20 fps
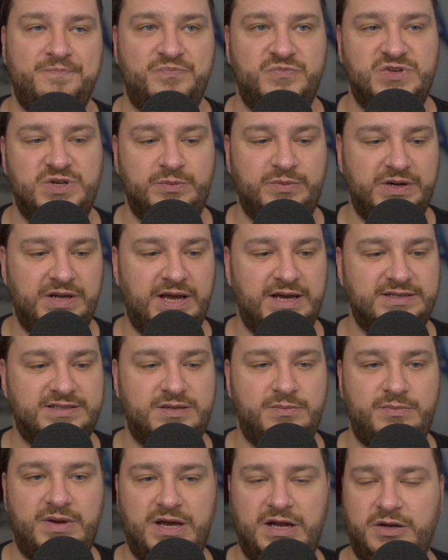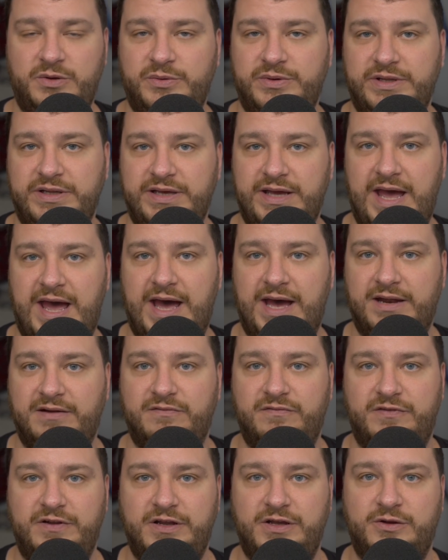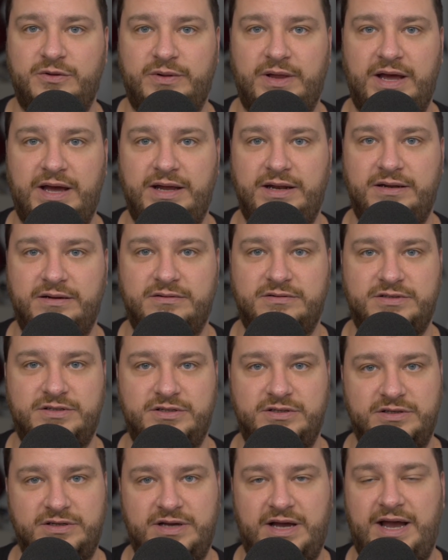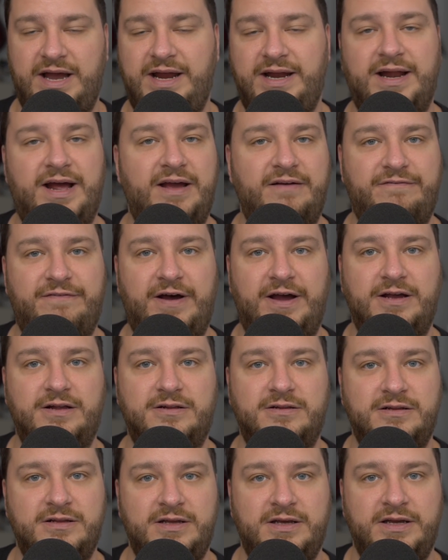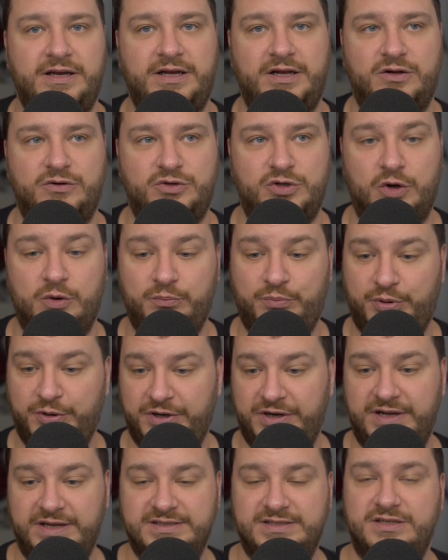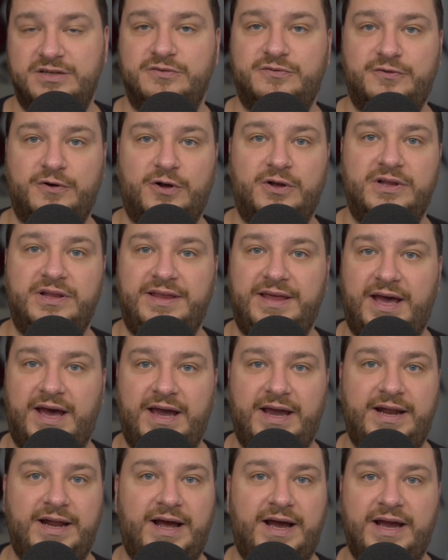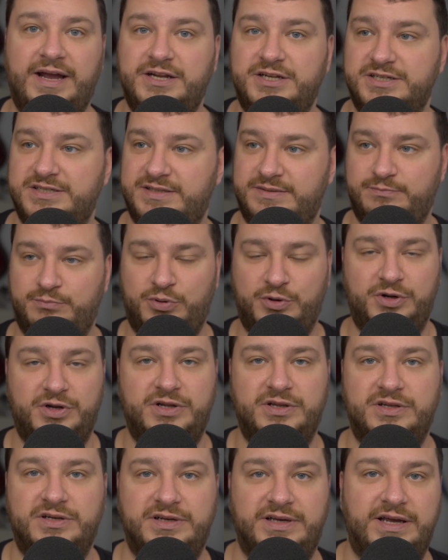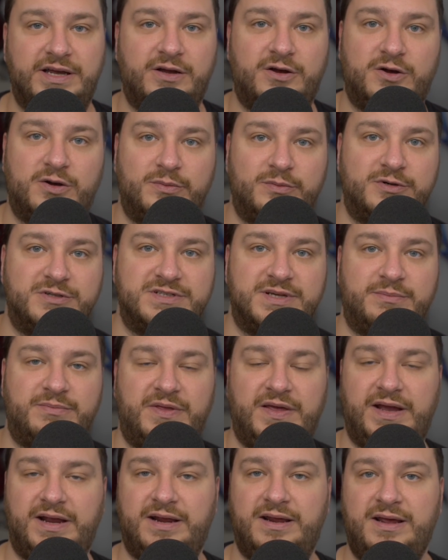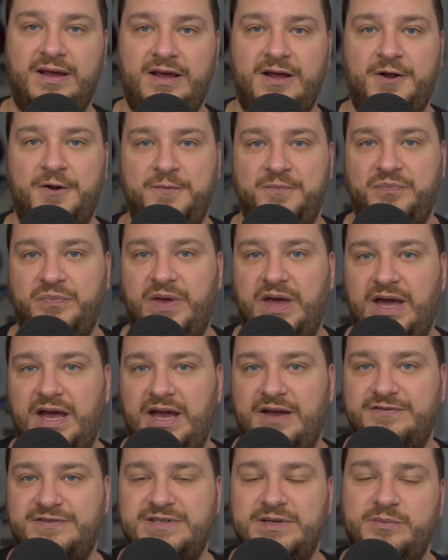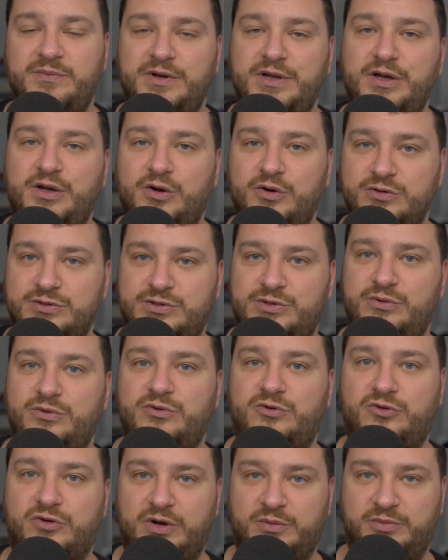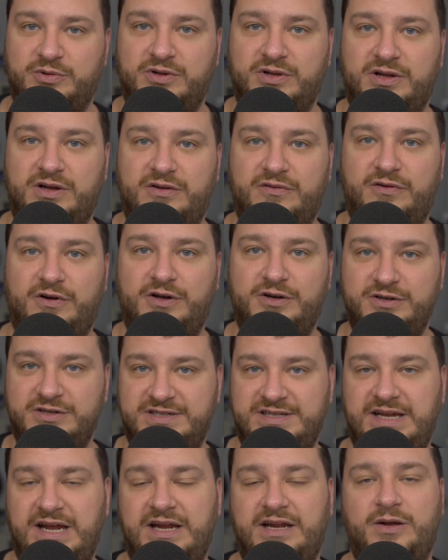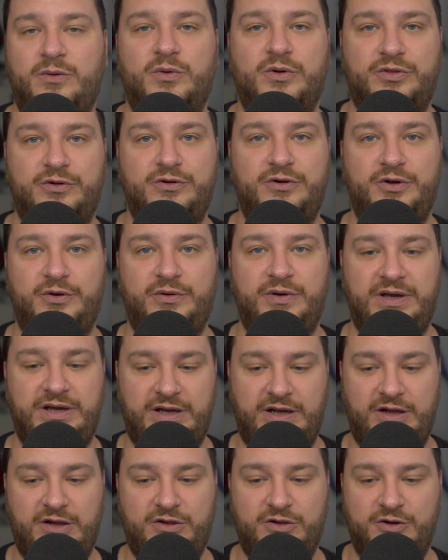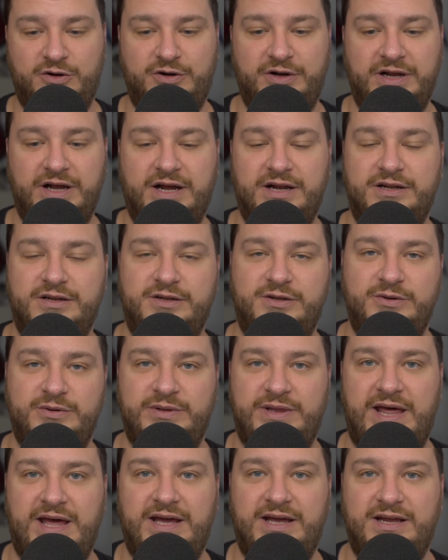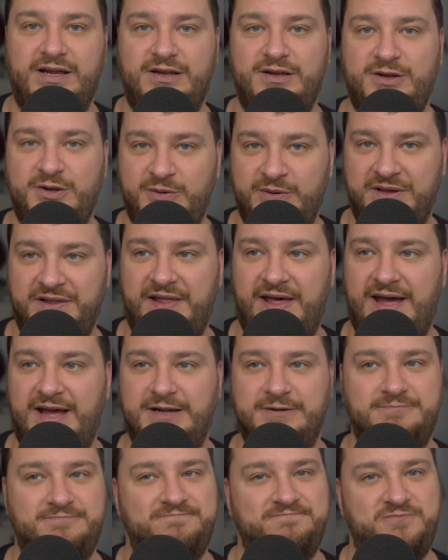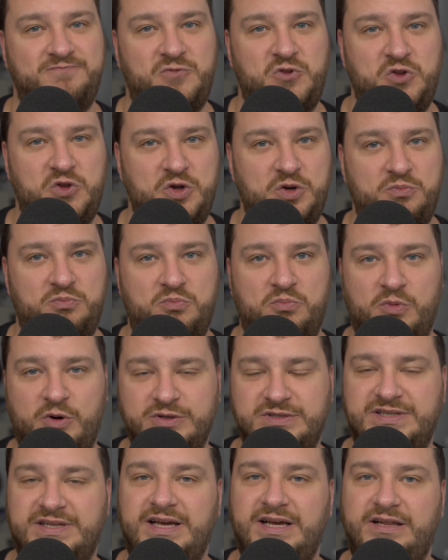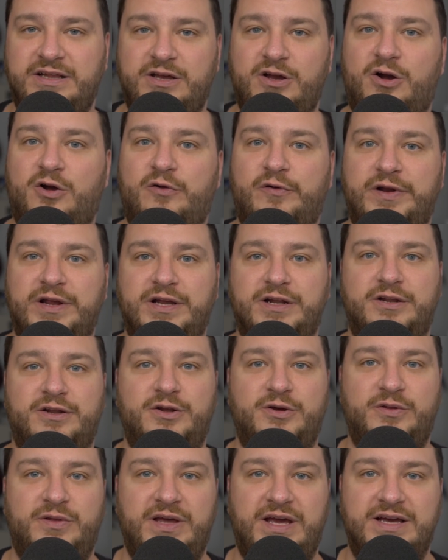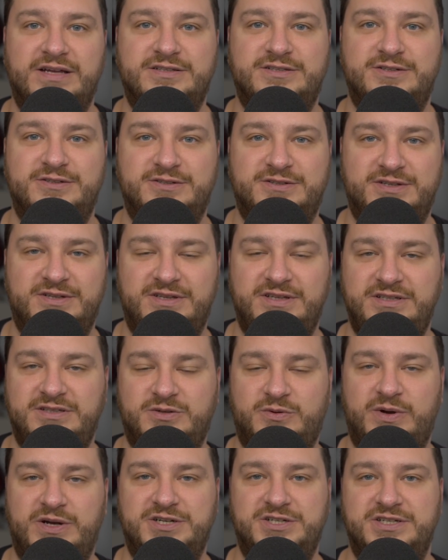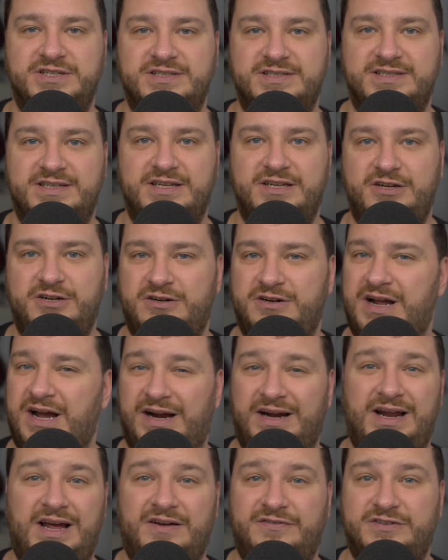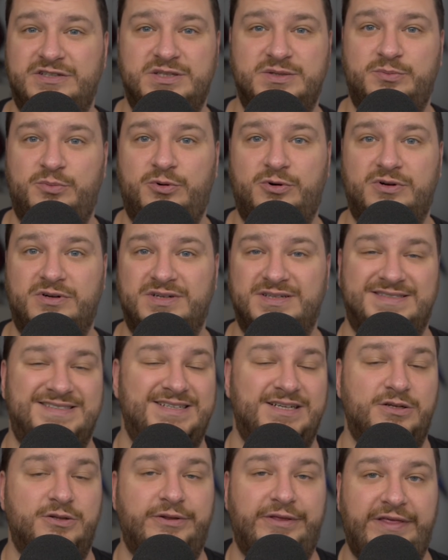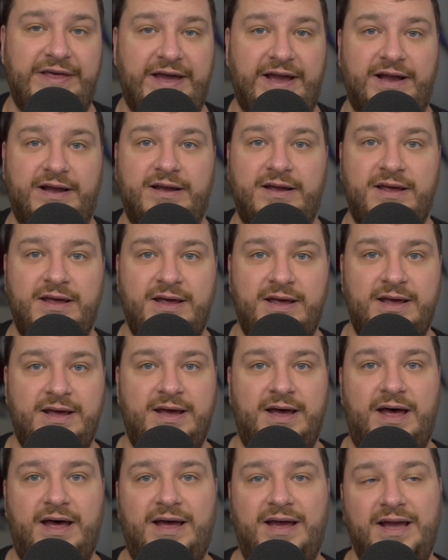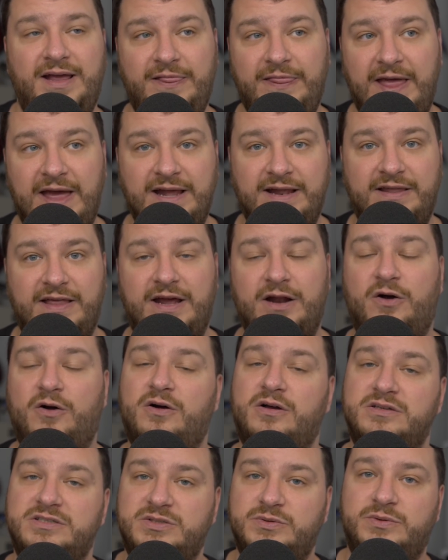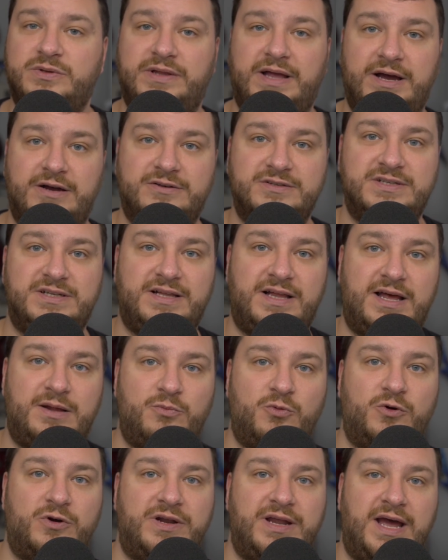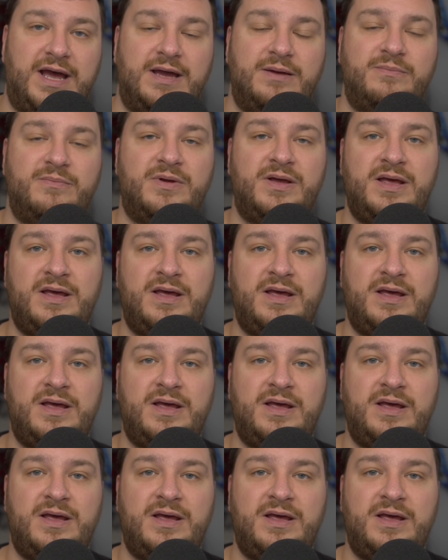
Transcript: somebody has to manually add a video line to the INI file, you know, don't put it as a default in the INI, just put it in the GitHub or something. If somebody goes through the trouble of understanding what they're doing, learning how to do that and doing that, they're most likely already going to know the answer to these questions, and you're not going to have to support a single thing. And then that also allows a lot more time